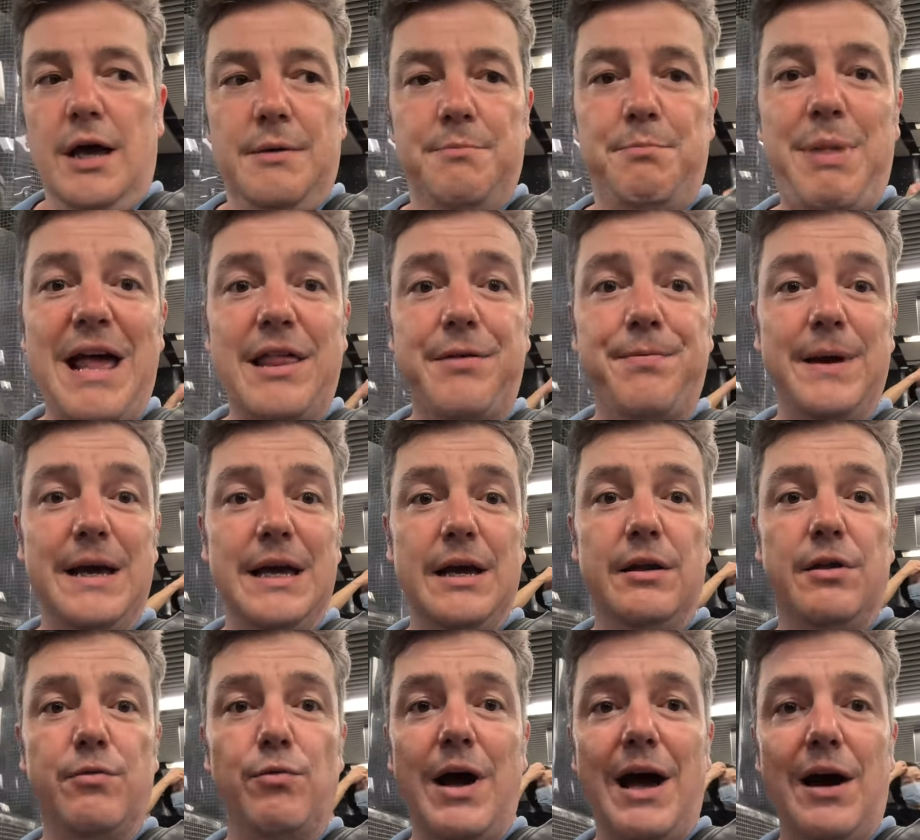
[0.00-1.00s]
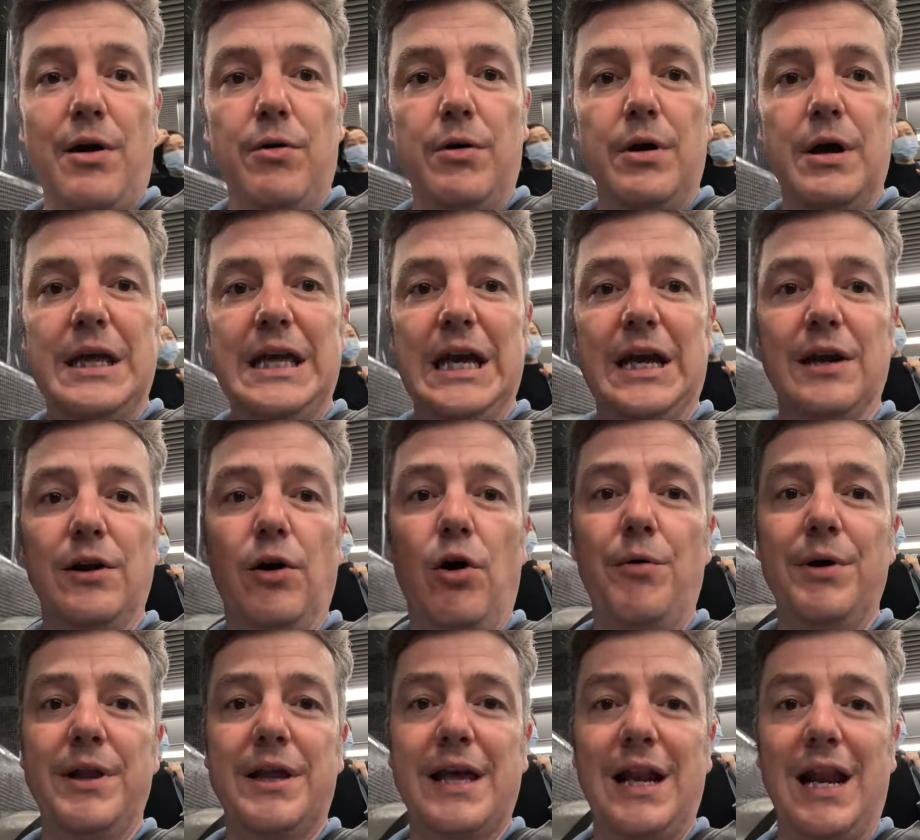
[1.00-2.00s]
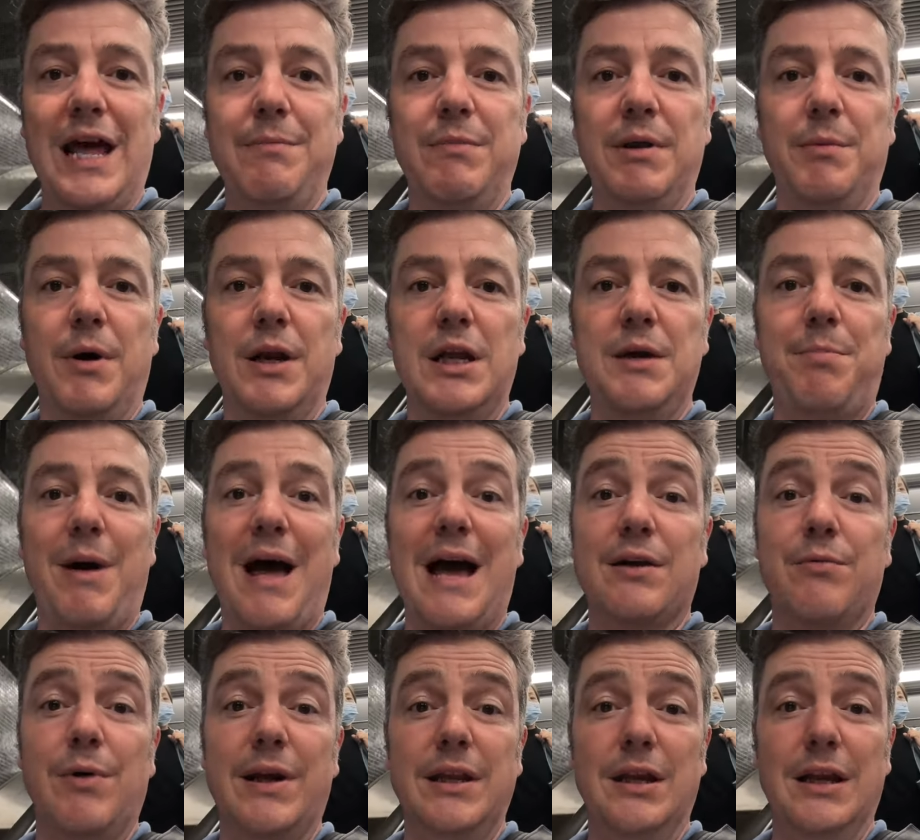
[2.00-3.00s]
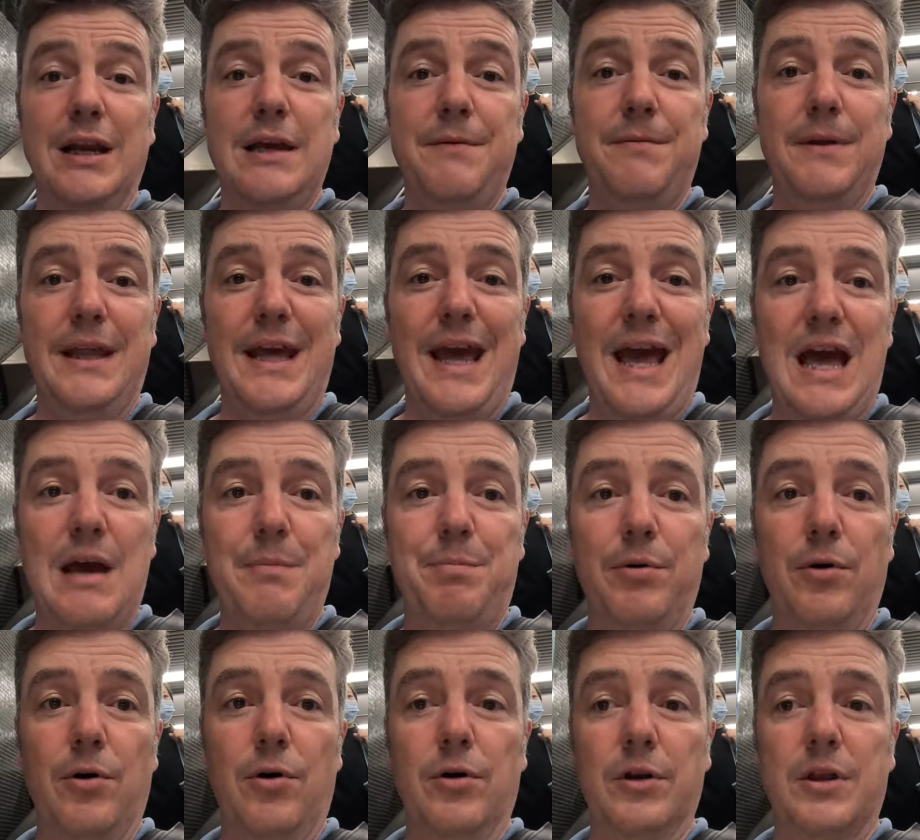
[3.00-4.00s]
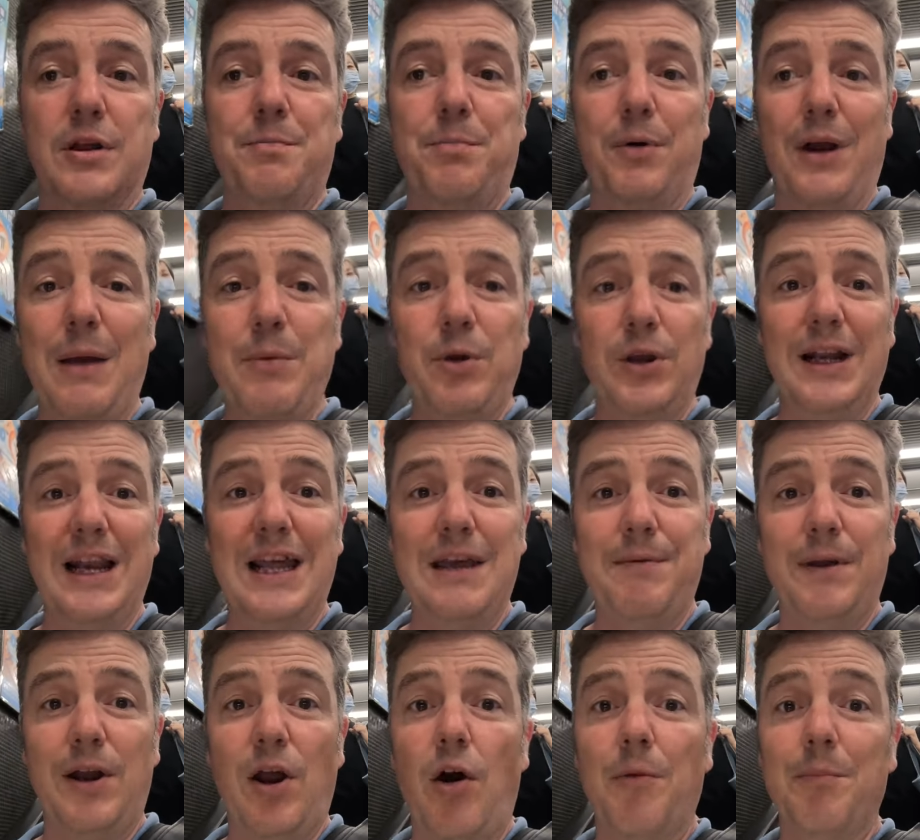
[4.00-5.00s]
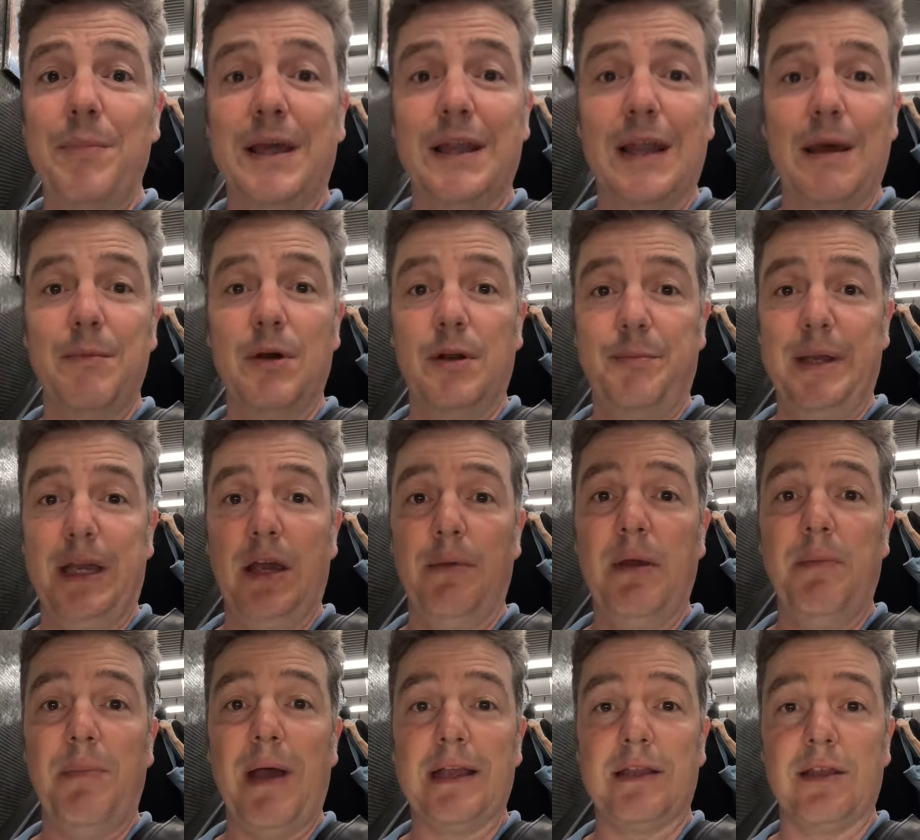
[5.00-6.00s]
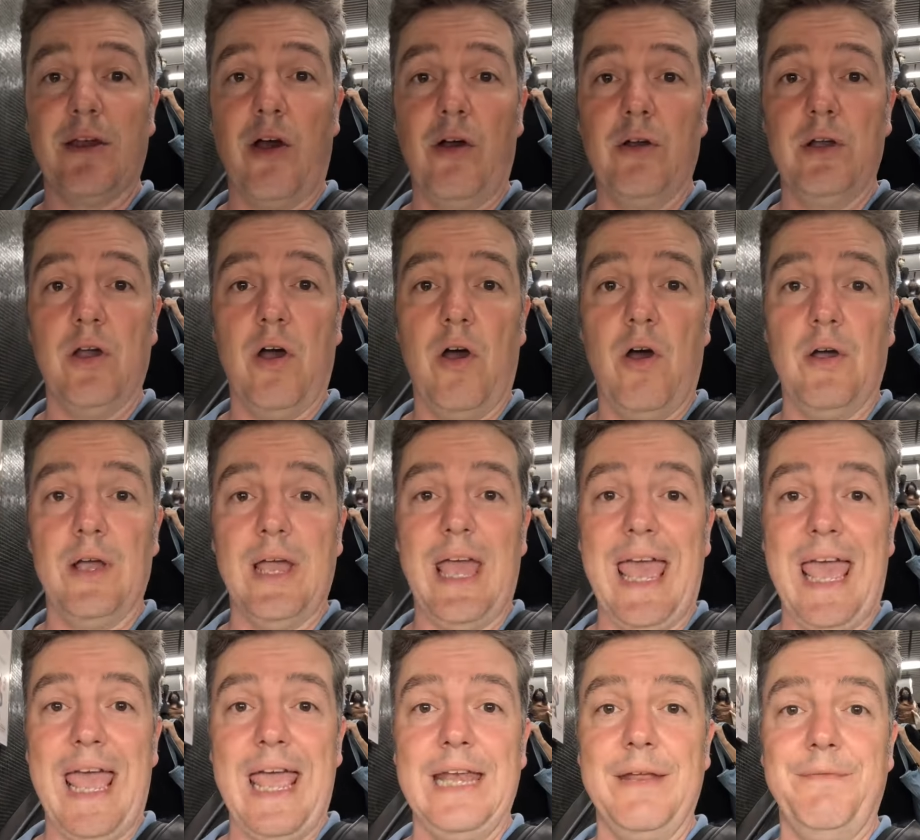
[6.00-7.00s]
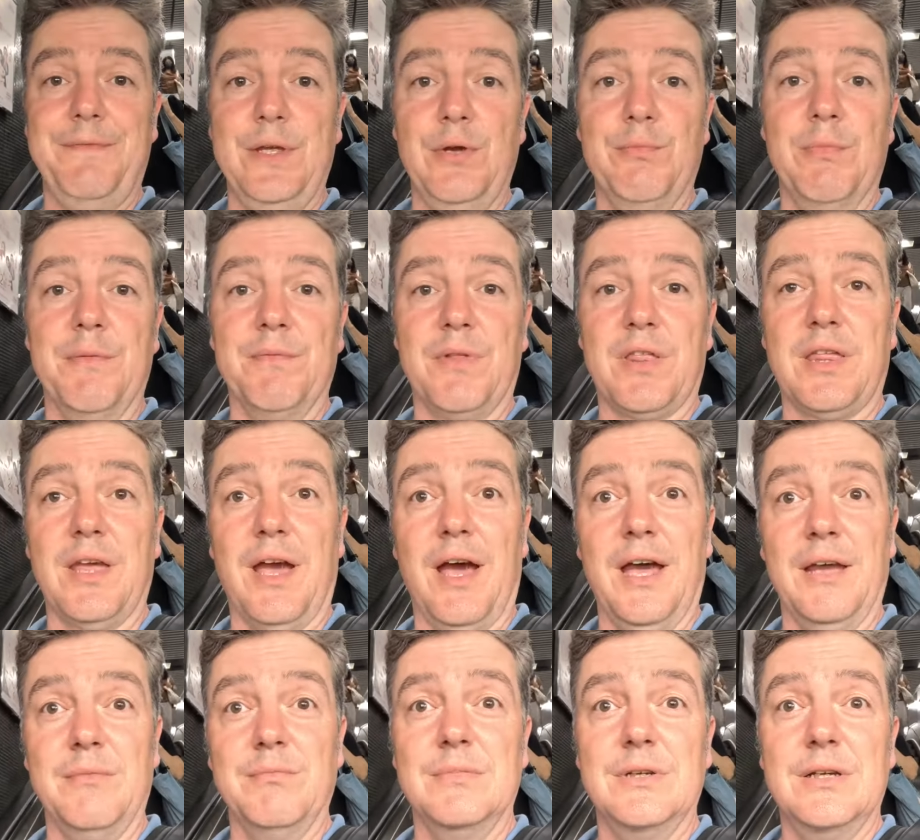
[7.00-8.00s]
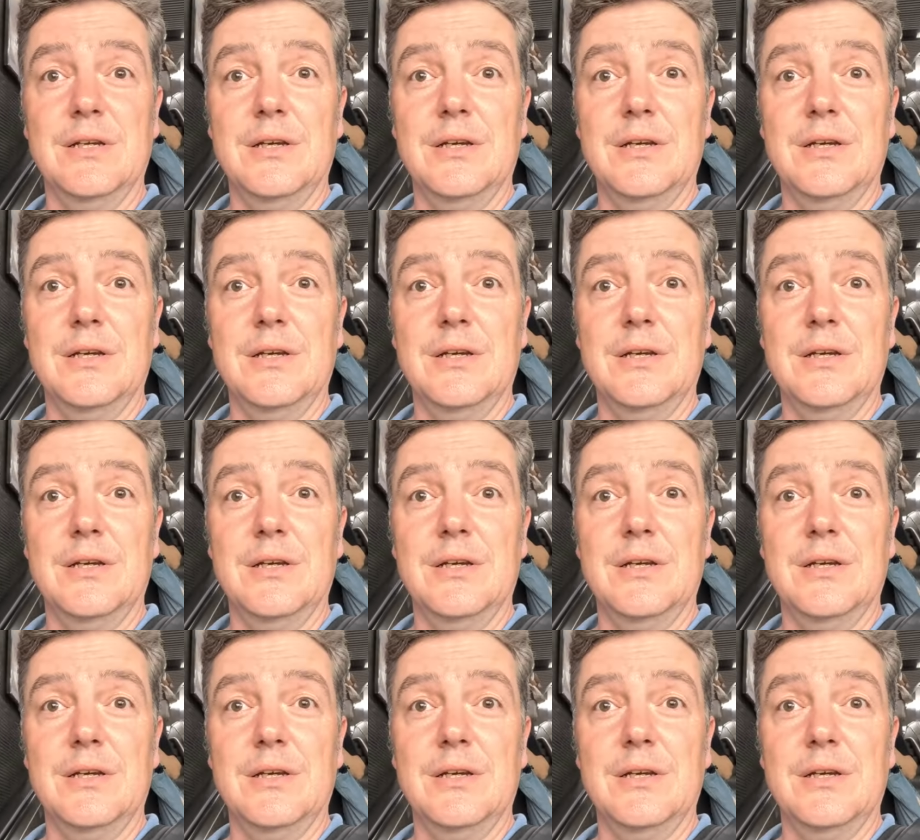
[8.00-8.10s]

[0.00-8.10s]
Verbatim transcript: Best thing as well, you can always claim the money back when you leave at the airport. But I'm going to leave it on because I'm going to be coming back to Hong Kong in a few months' time.